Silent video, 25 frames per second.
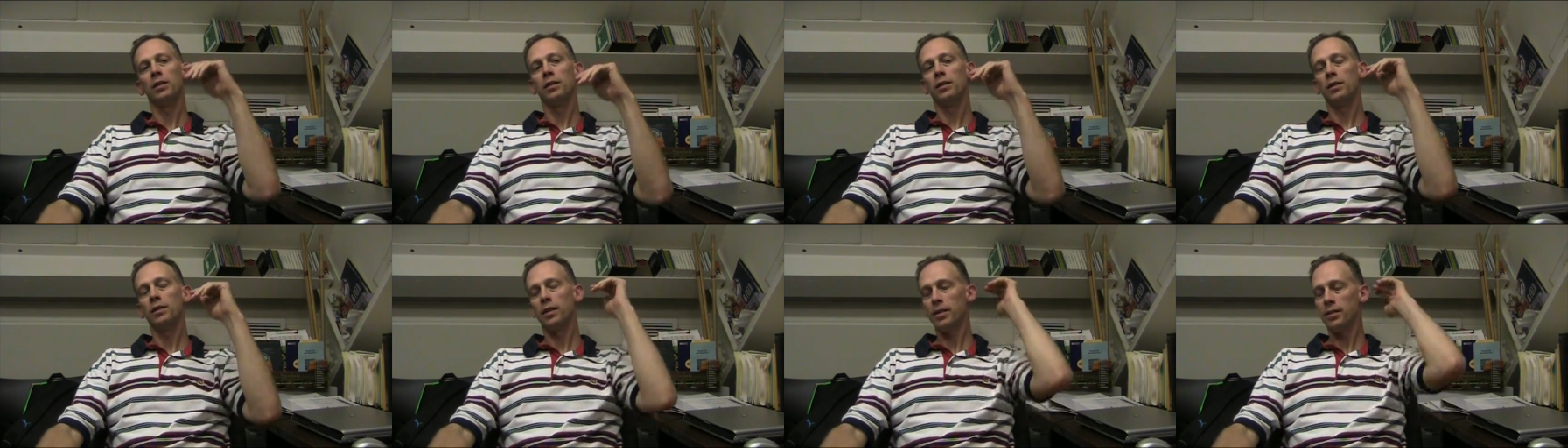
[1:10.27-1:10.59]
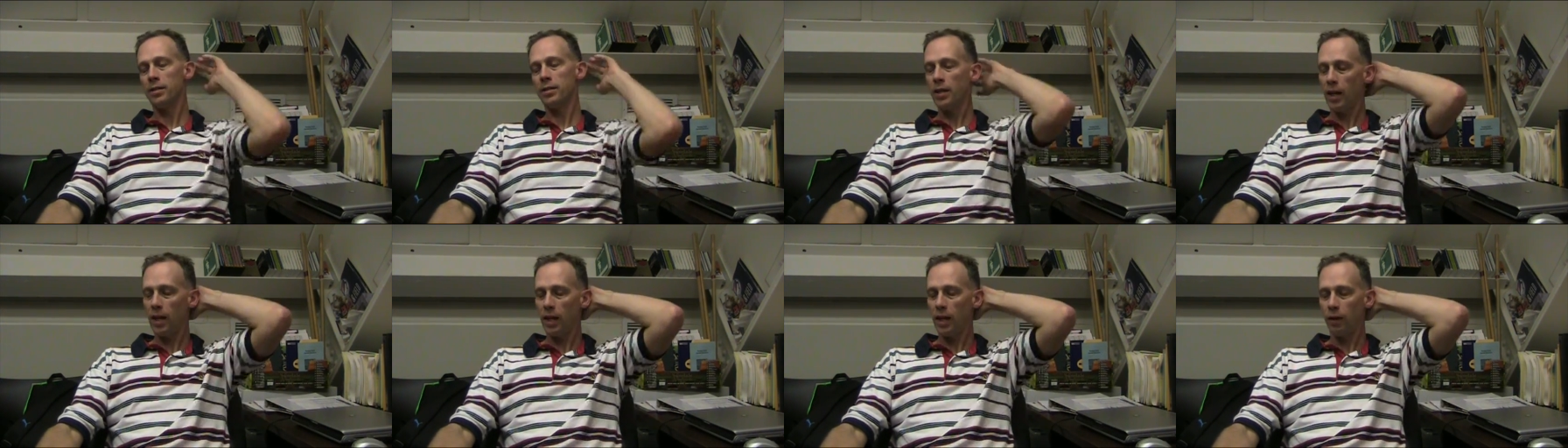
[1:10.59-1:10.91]
This
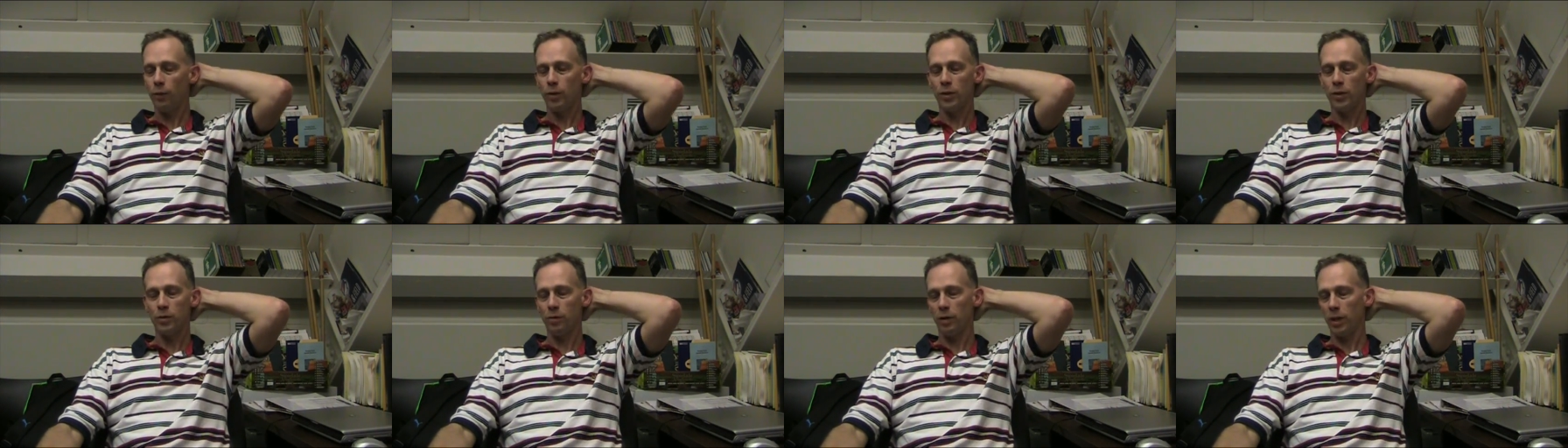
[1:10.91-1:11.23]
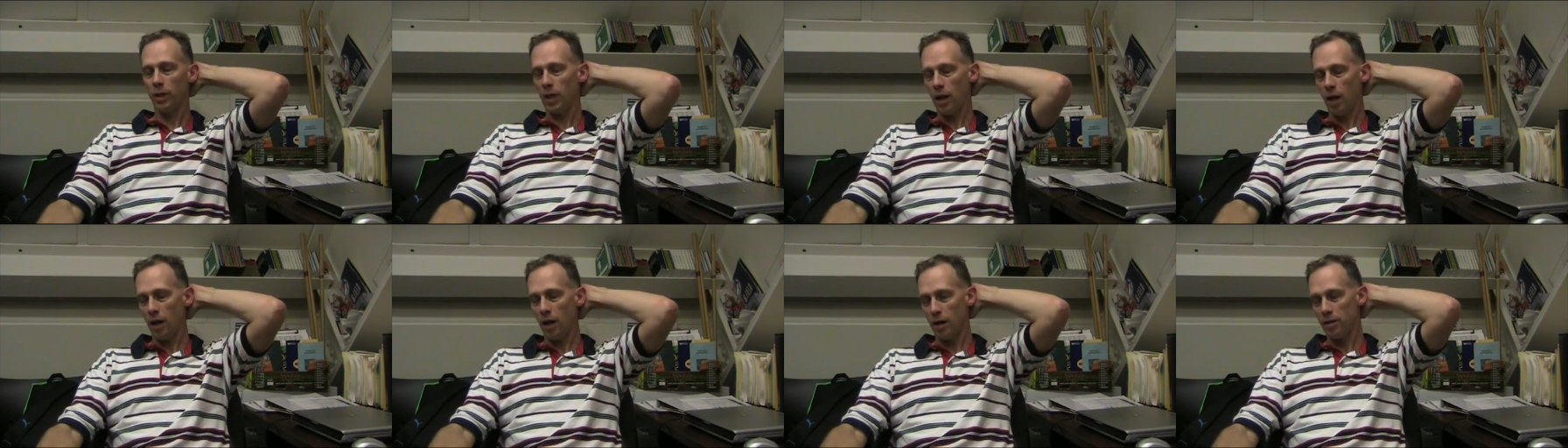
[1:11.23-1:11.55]
headache was
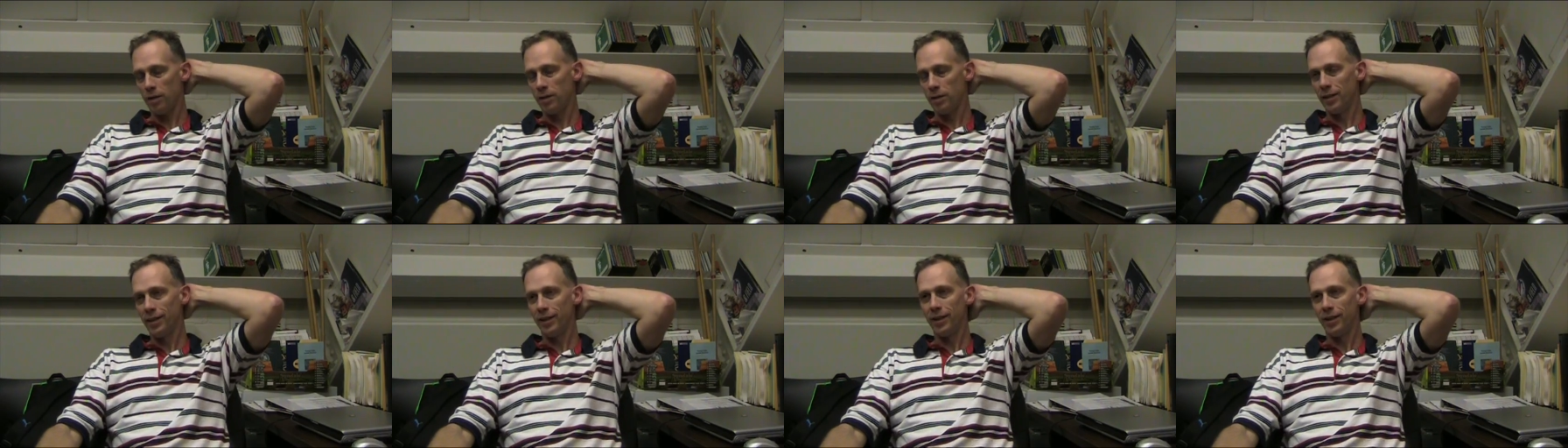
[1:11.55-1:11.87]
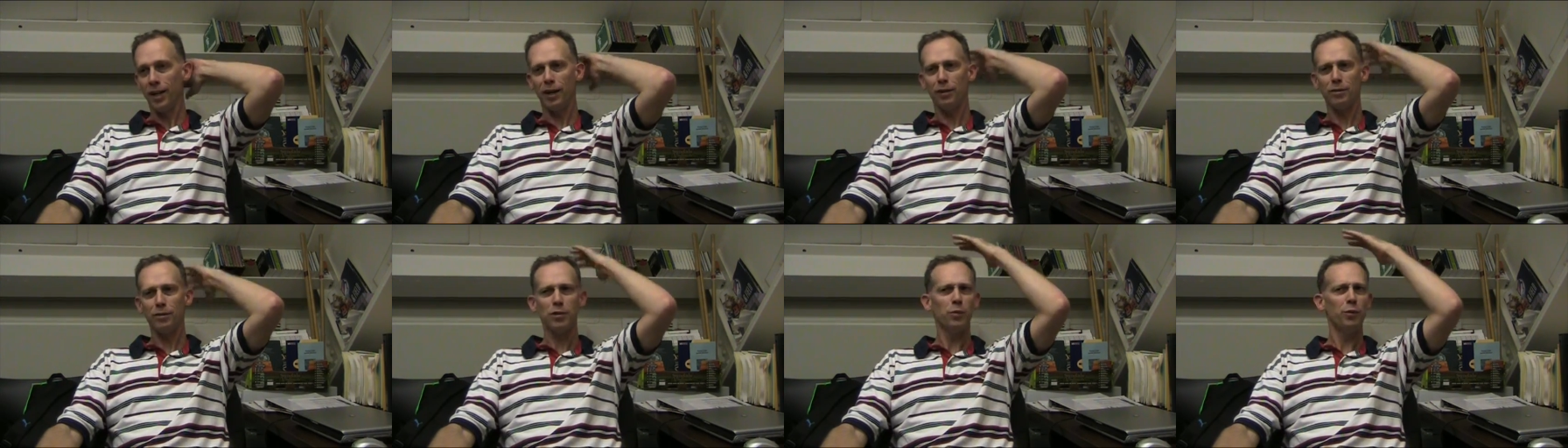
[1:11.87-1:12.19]
really hard.
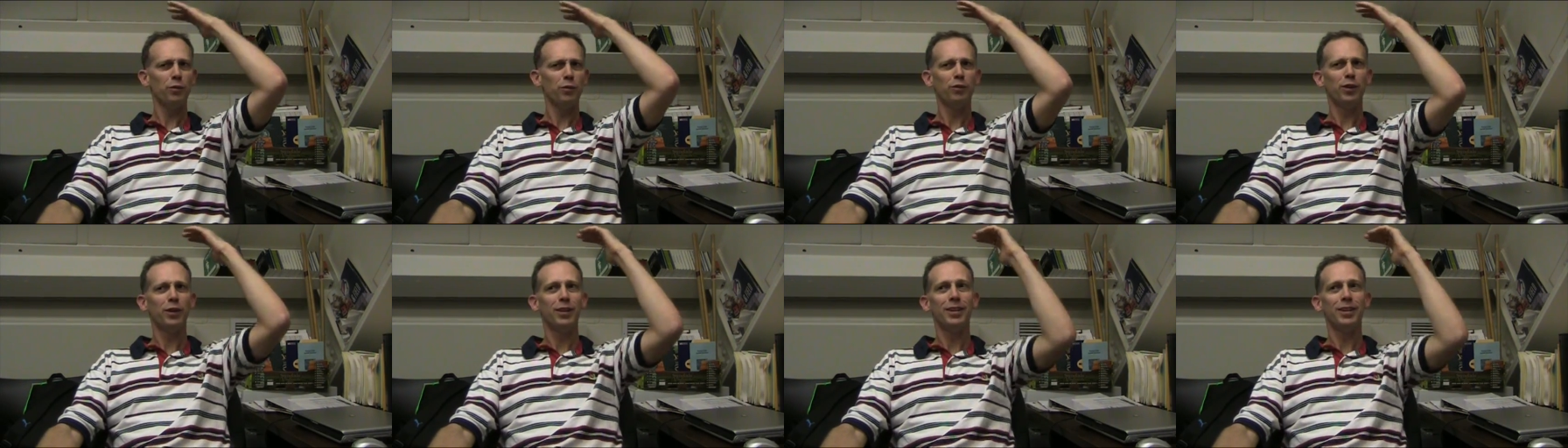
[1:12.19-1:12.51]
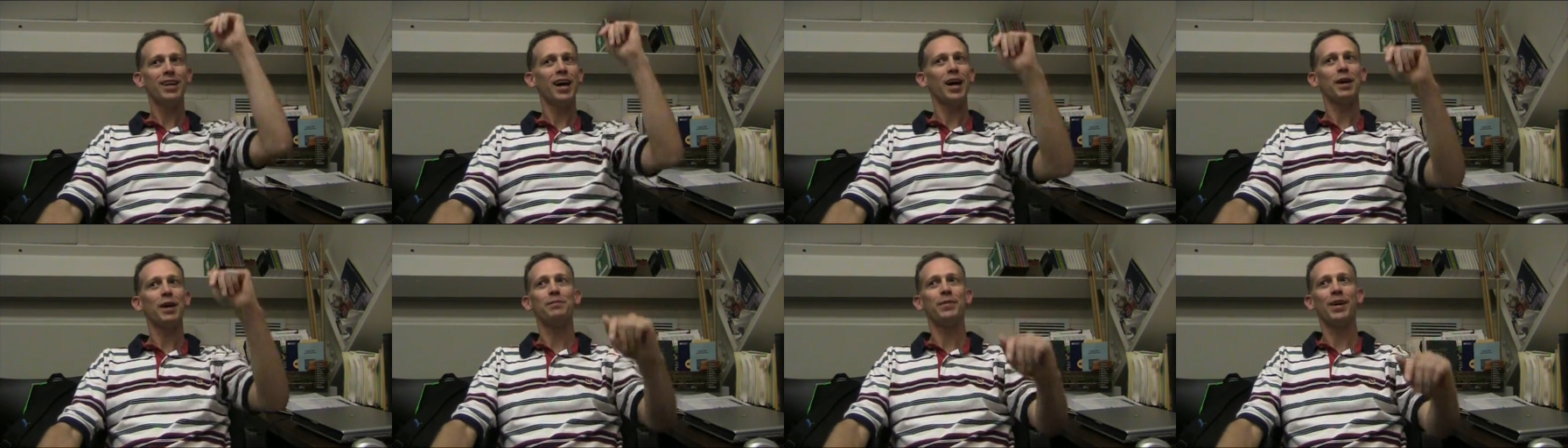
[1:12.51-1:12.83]
Now it's moved to the
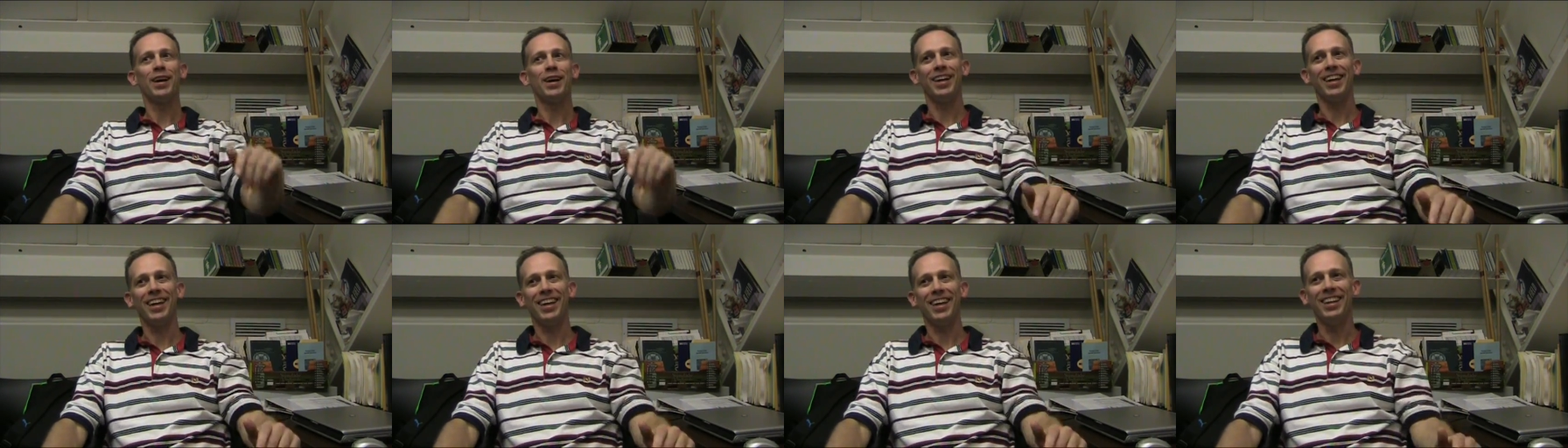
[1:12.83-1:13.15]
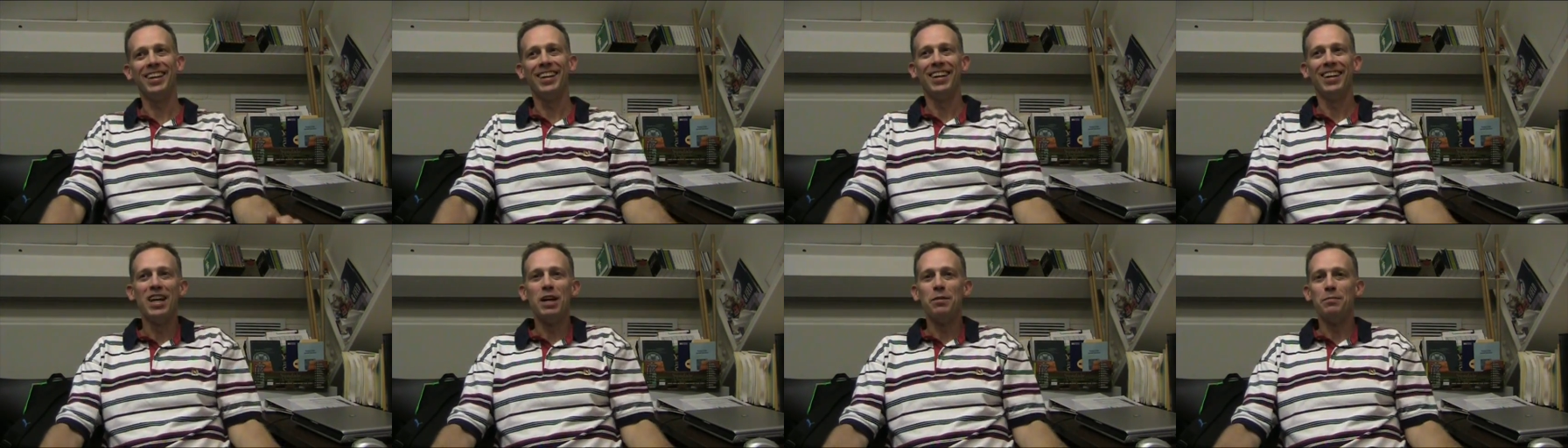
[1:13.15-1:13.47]
top of my head,
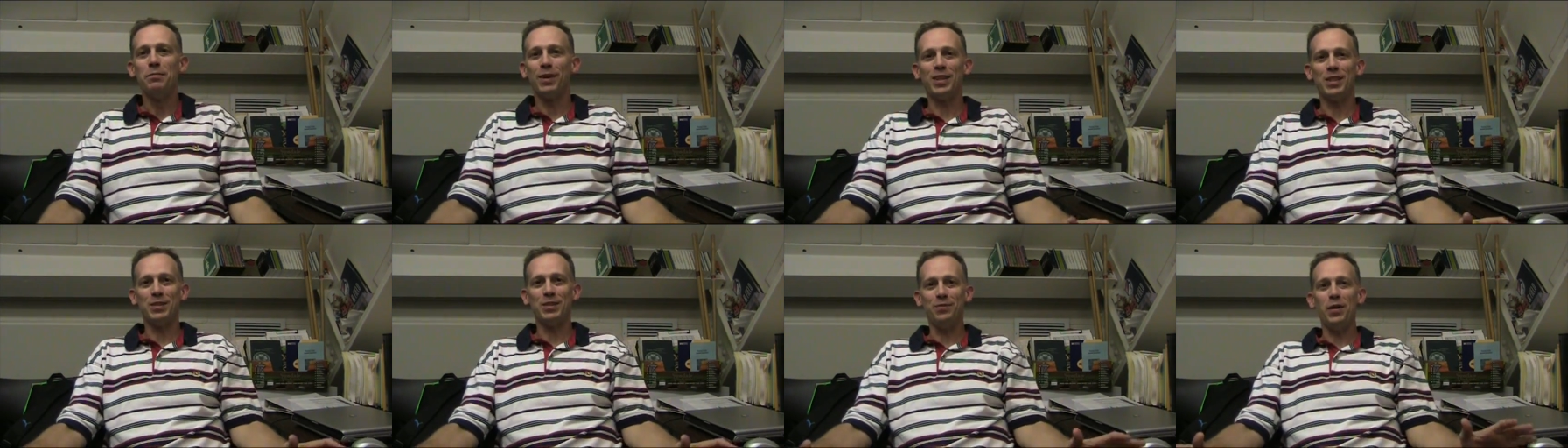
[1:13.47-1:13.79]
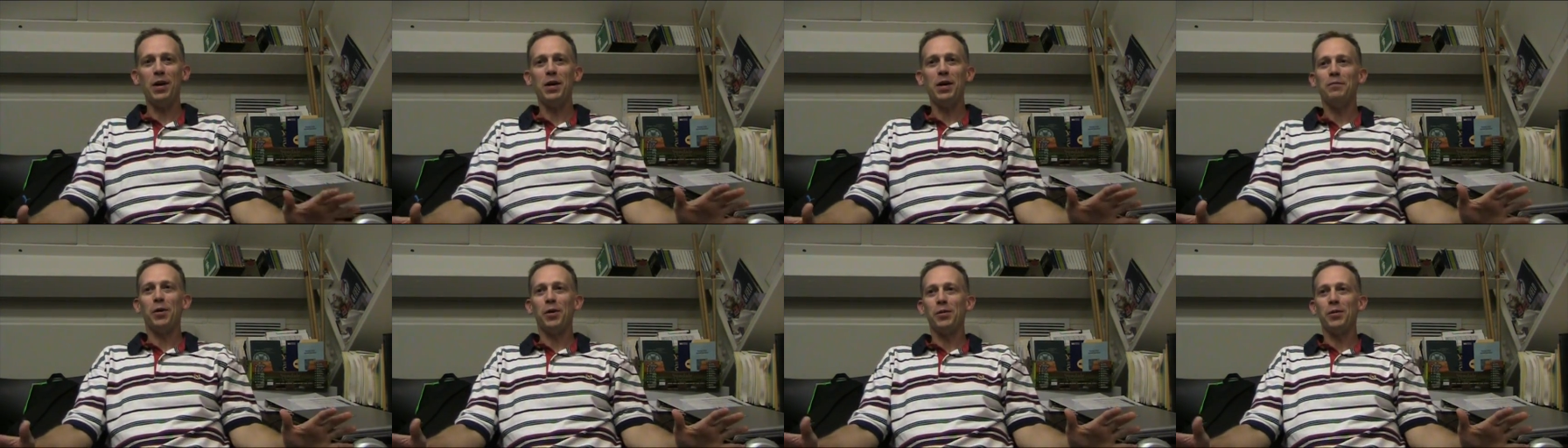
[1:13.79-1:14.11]
but it's
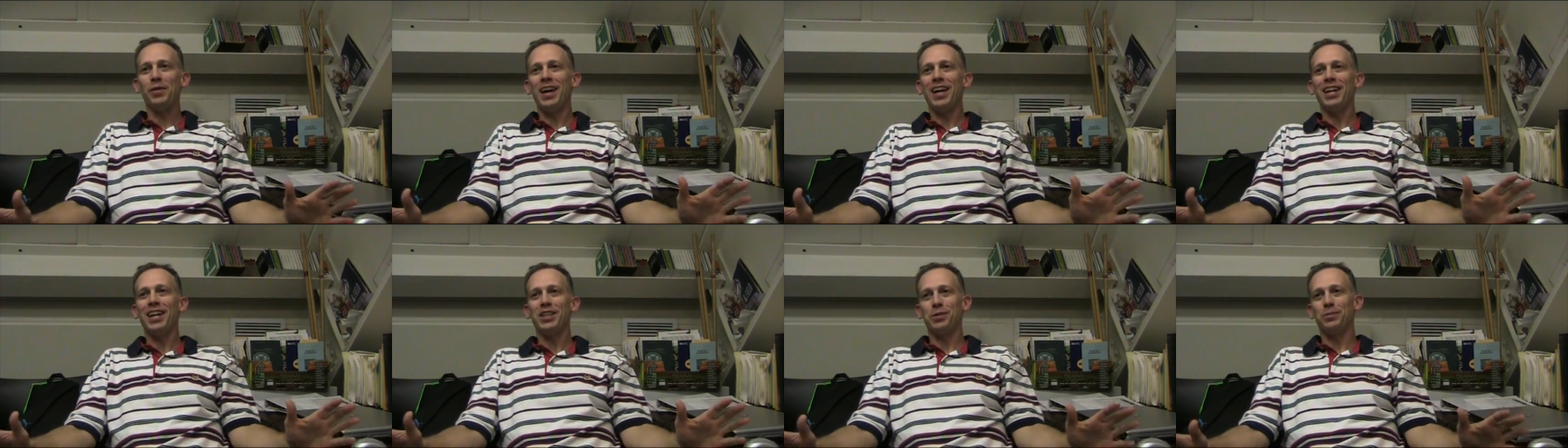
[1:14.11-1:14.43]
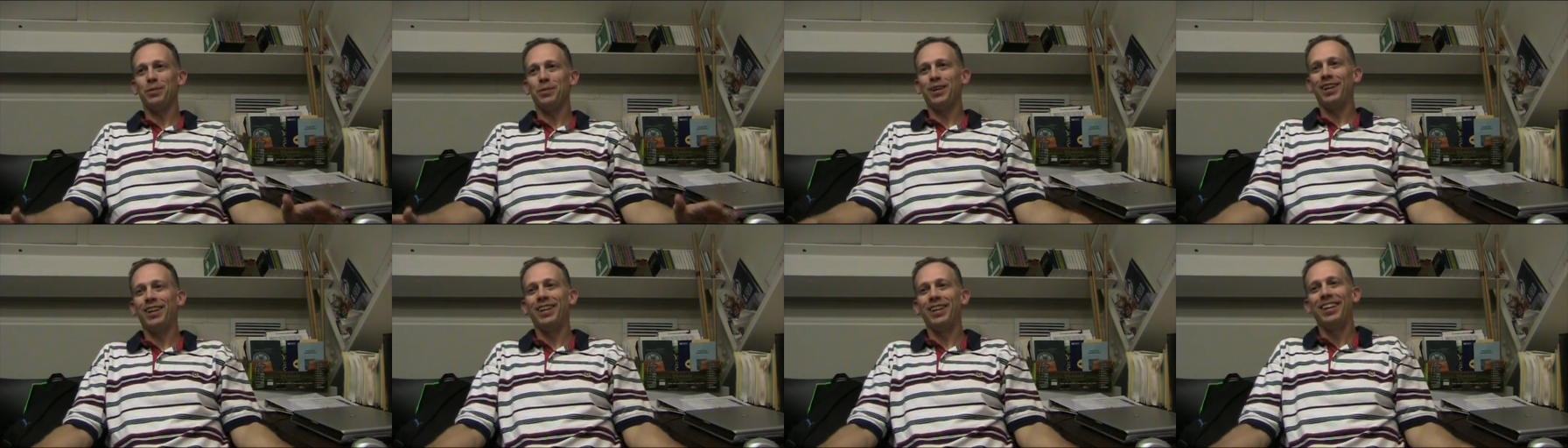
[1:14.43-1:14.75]
way more
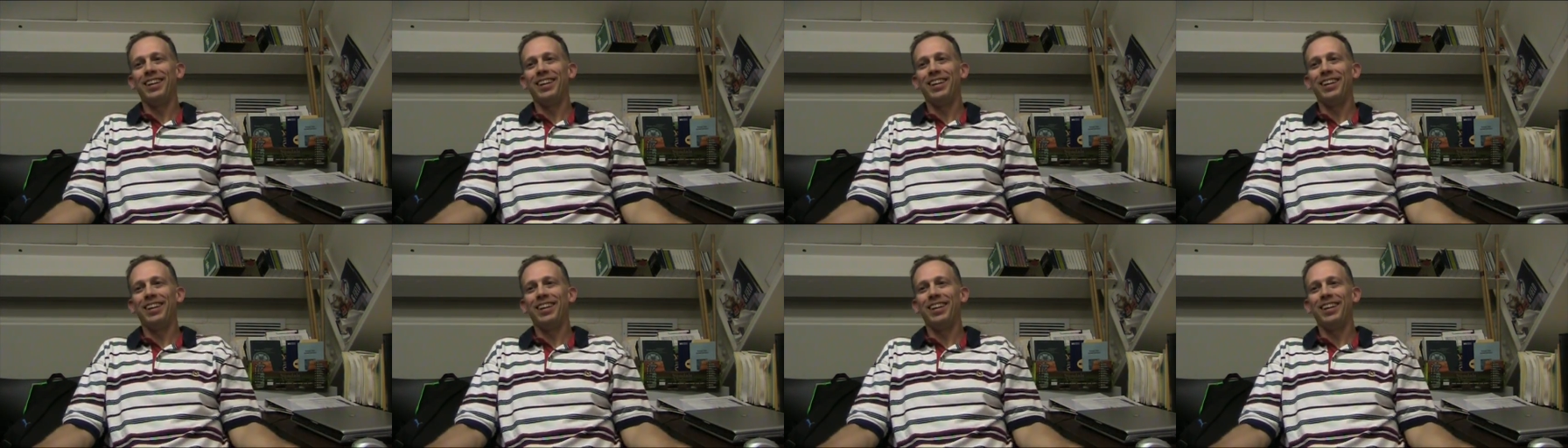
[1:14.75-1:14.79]
manageable.